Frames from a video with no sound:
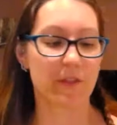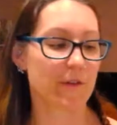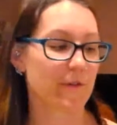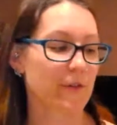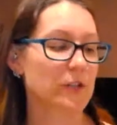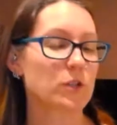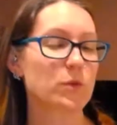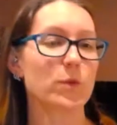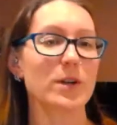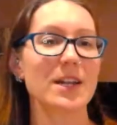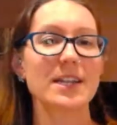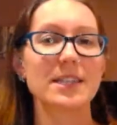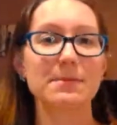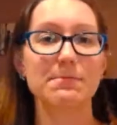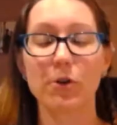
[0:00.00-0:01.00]
The first one
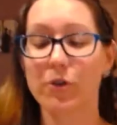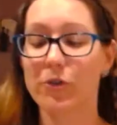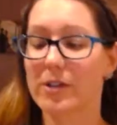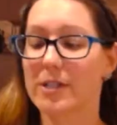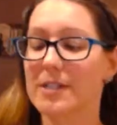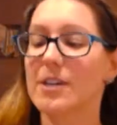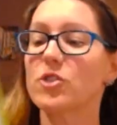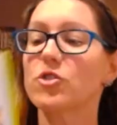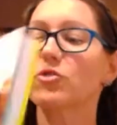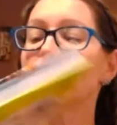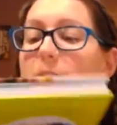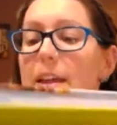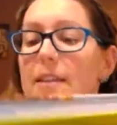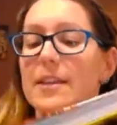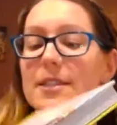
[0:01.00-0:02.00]
is Modern
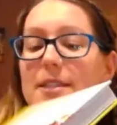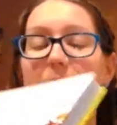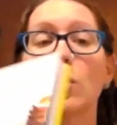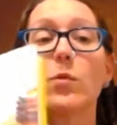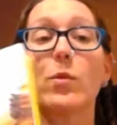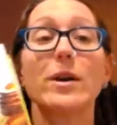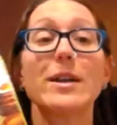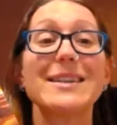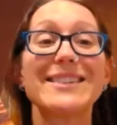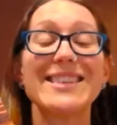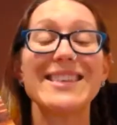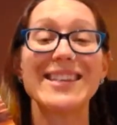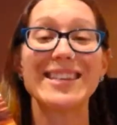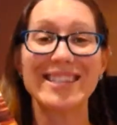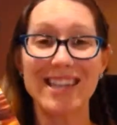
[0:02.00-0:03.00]
Essentials, and the second one is
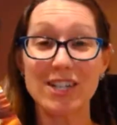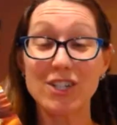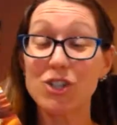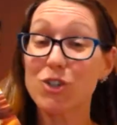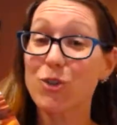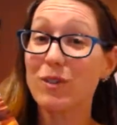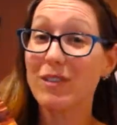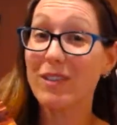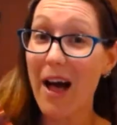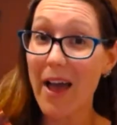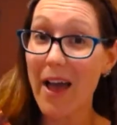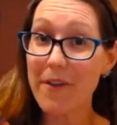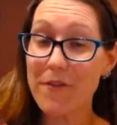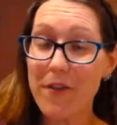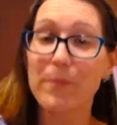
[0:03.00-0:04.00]
The Essential
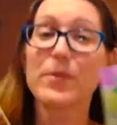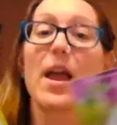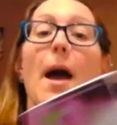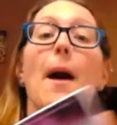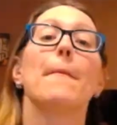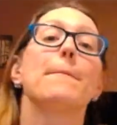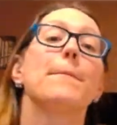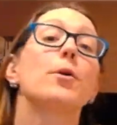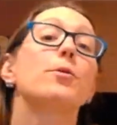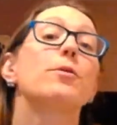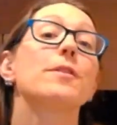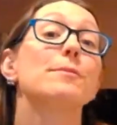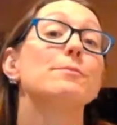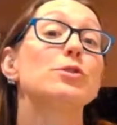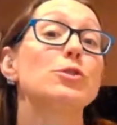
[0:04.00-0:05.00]
Life.
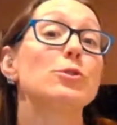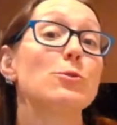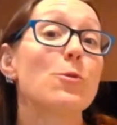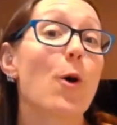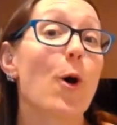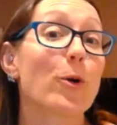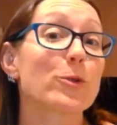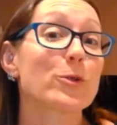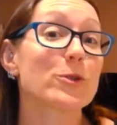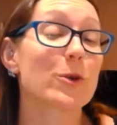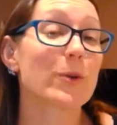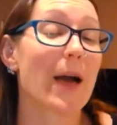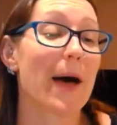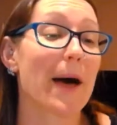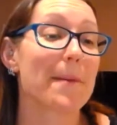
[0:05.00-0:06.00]
Both of them do
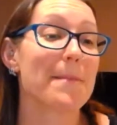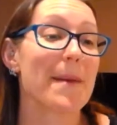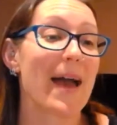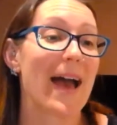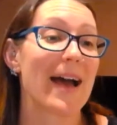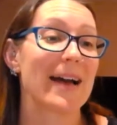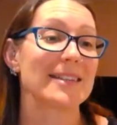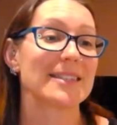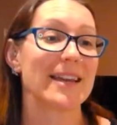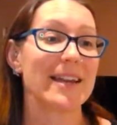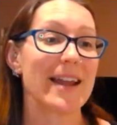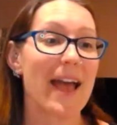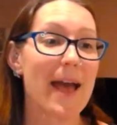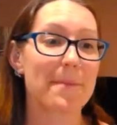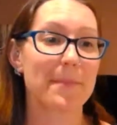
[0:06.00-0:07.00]
also come as
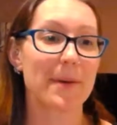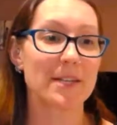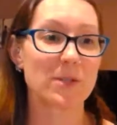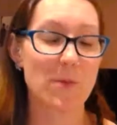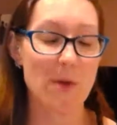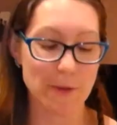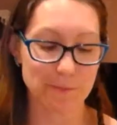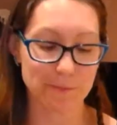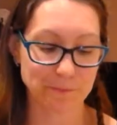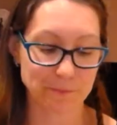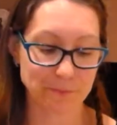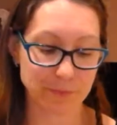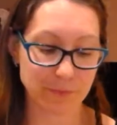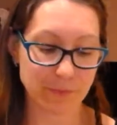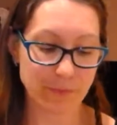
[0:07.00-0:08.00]
an app as well.
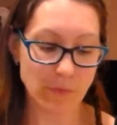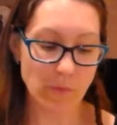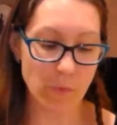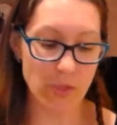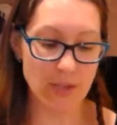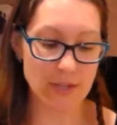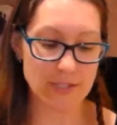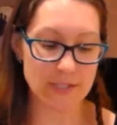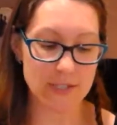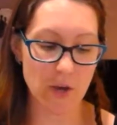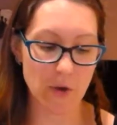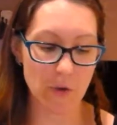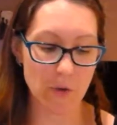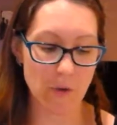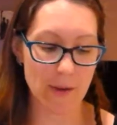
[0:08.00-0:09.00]

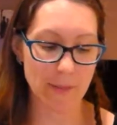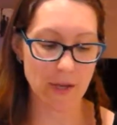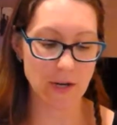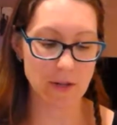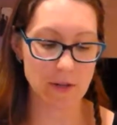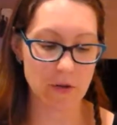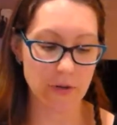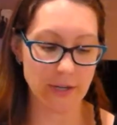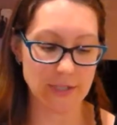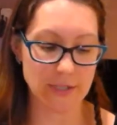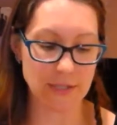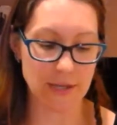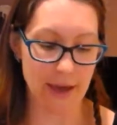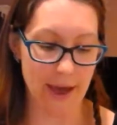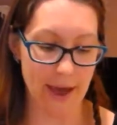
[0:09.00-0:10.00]
So I'm going to log
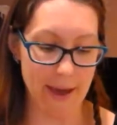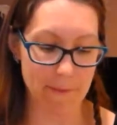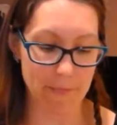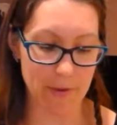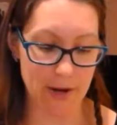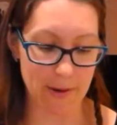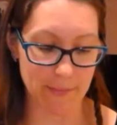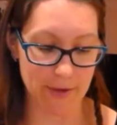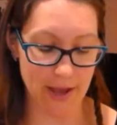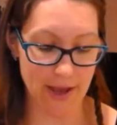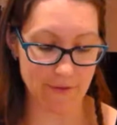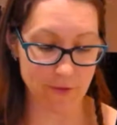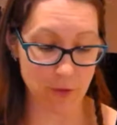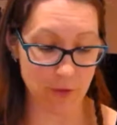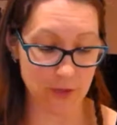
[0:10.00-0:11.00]
into the app and I'm going to
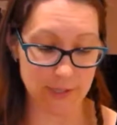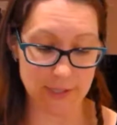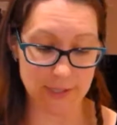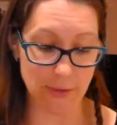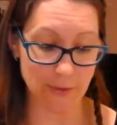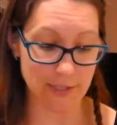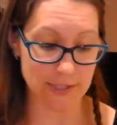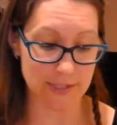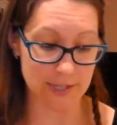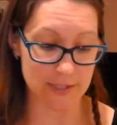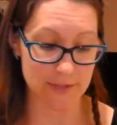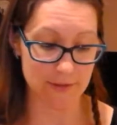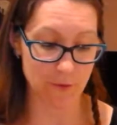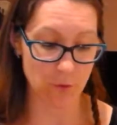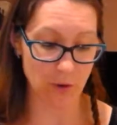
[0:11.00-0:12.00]
have a look and see what it
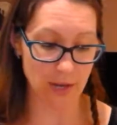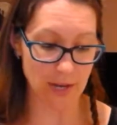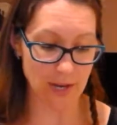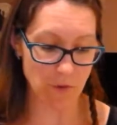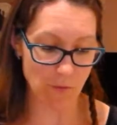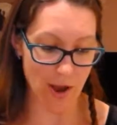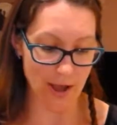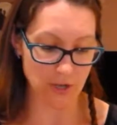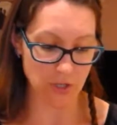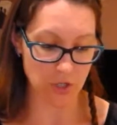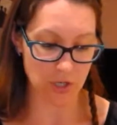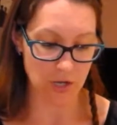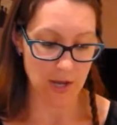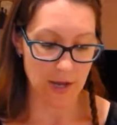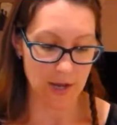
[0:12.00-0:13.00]
says for heat rash.